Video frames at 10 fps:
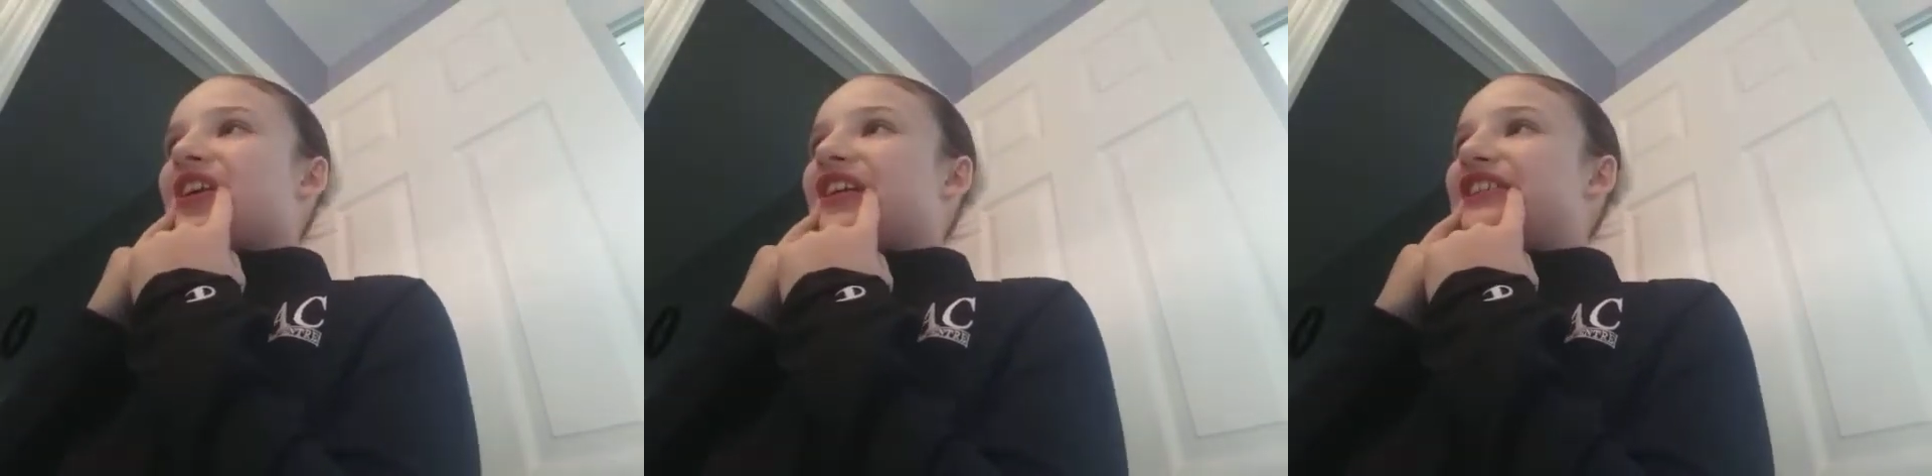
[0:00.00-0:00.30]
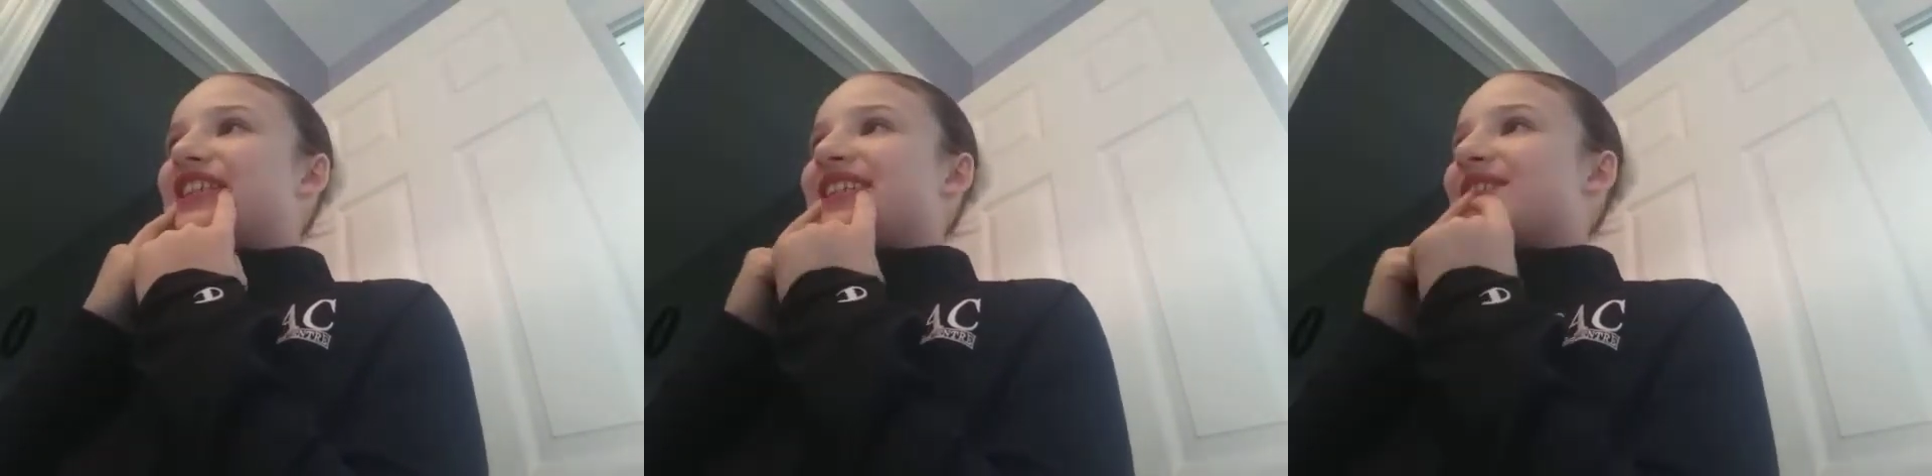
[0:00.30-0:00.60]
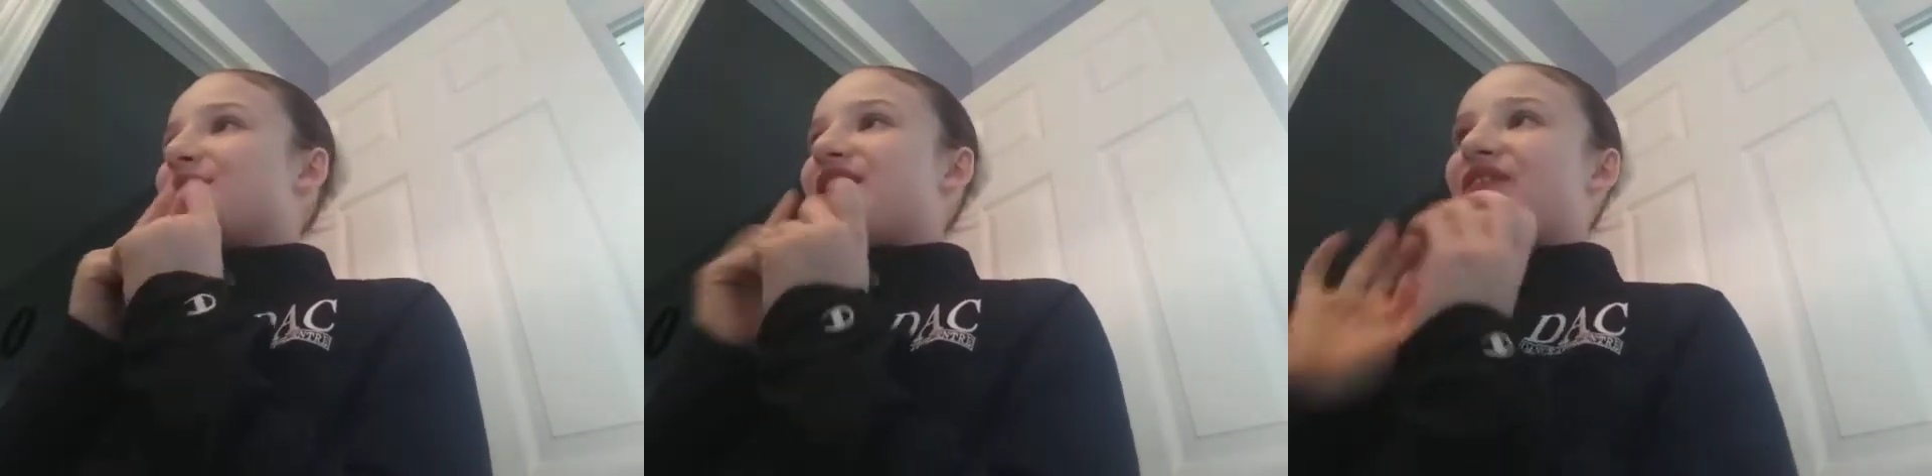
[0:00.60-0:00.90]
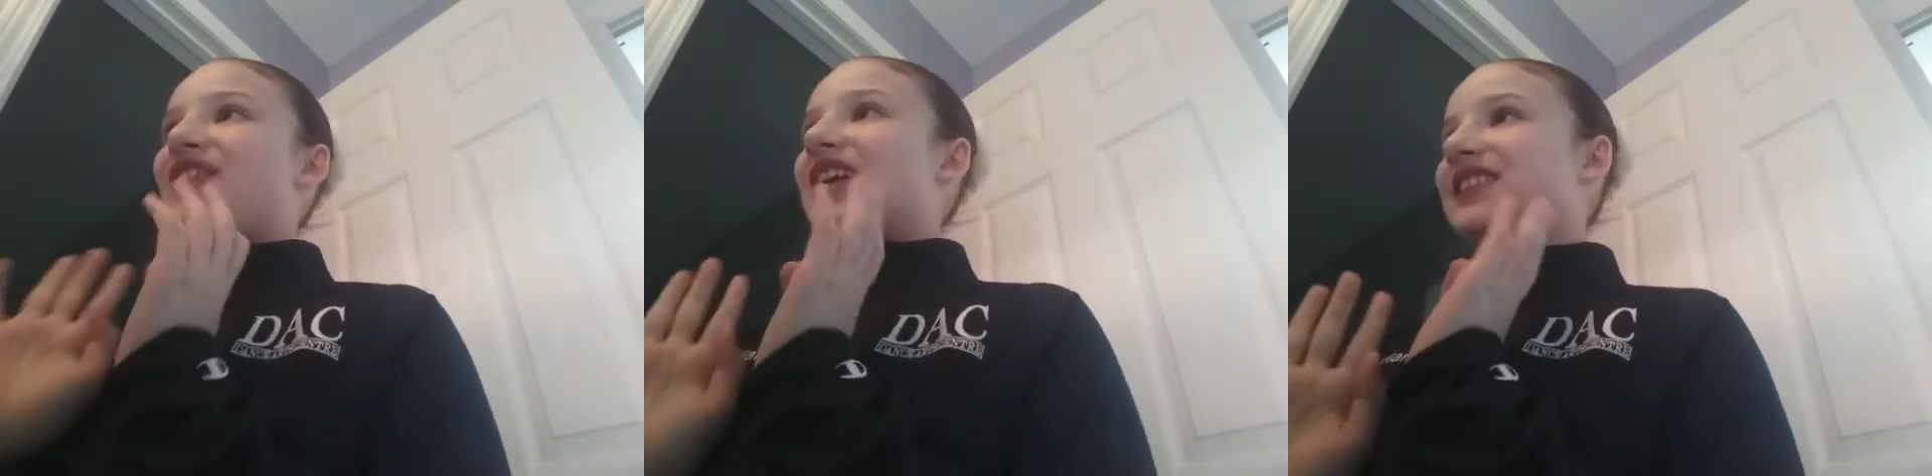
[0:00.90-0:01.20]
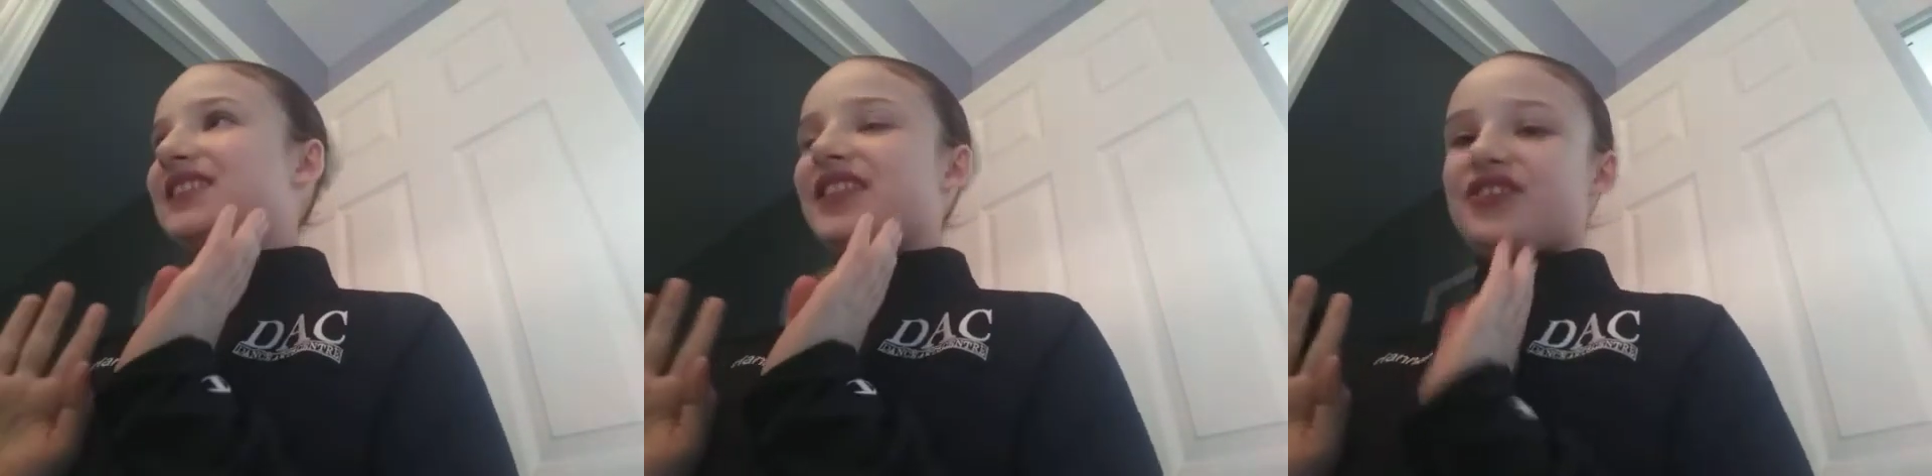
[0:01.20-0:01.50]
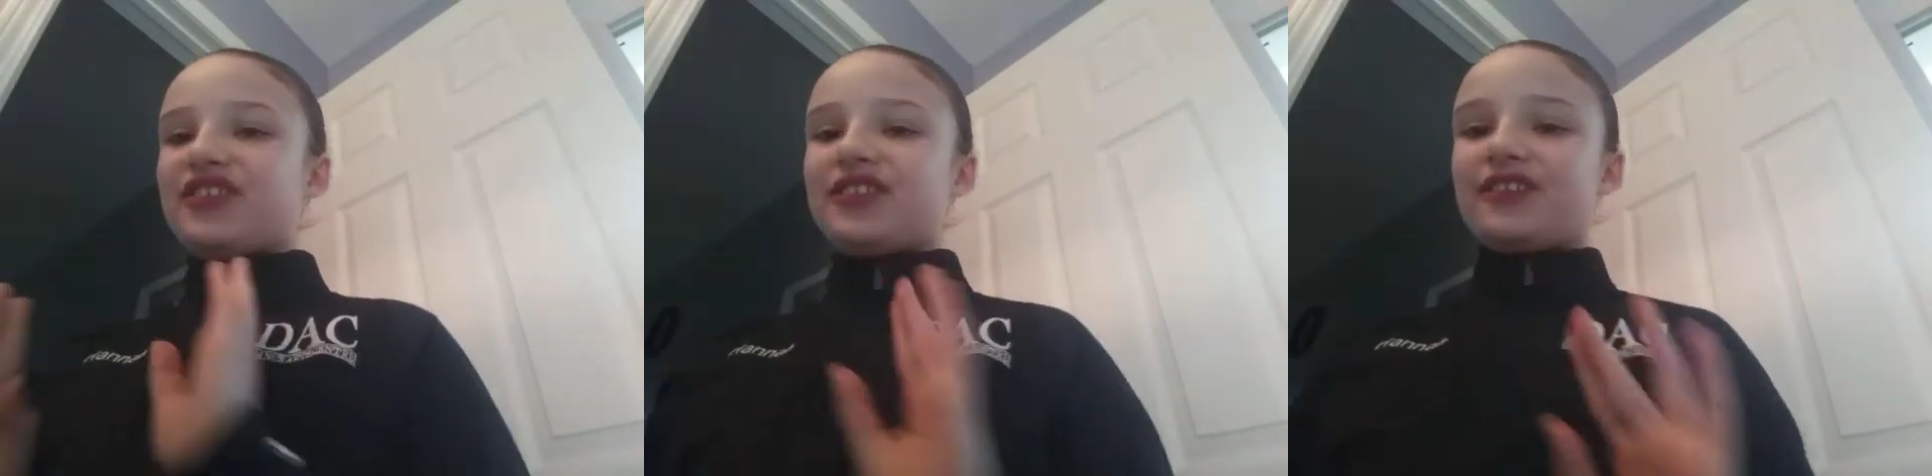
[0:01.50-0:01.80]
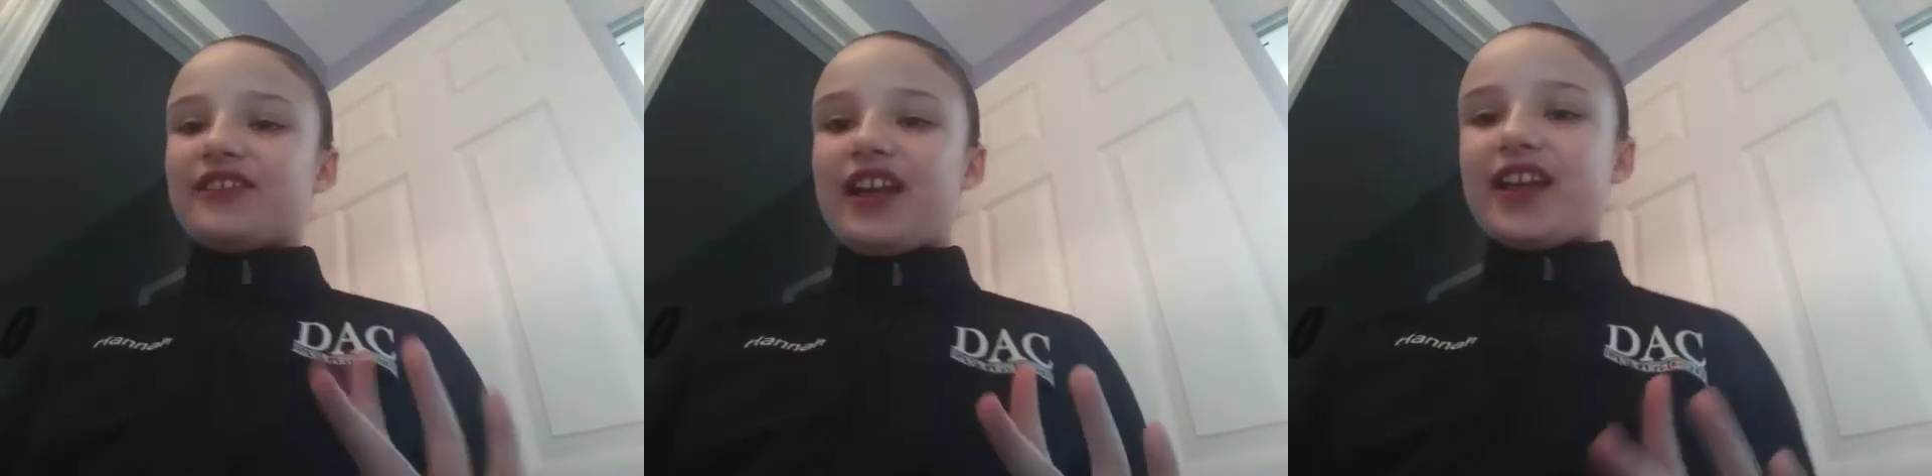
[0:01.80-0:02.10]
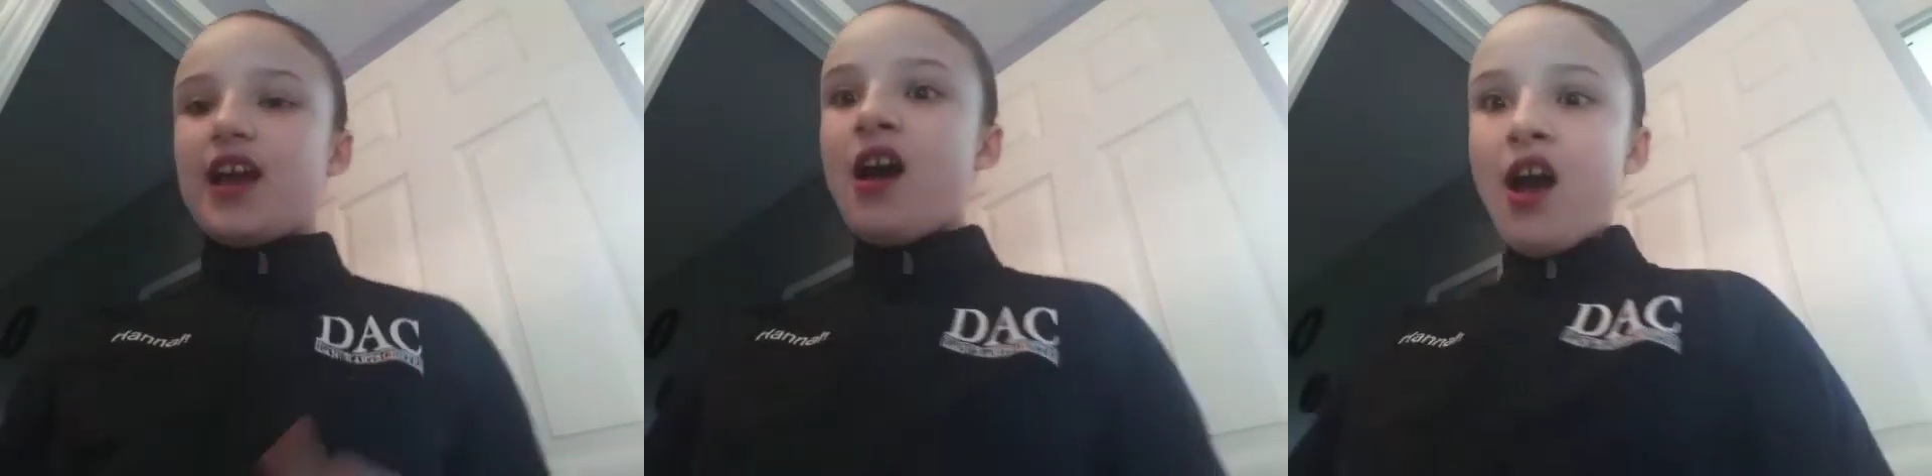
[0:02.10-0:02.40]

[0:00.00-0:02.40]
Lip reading: or just when your friends see you, you're like,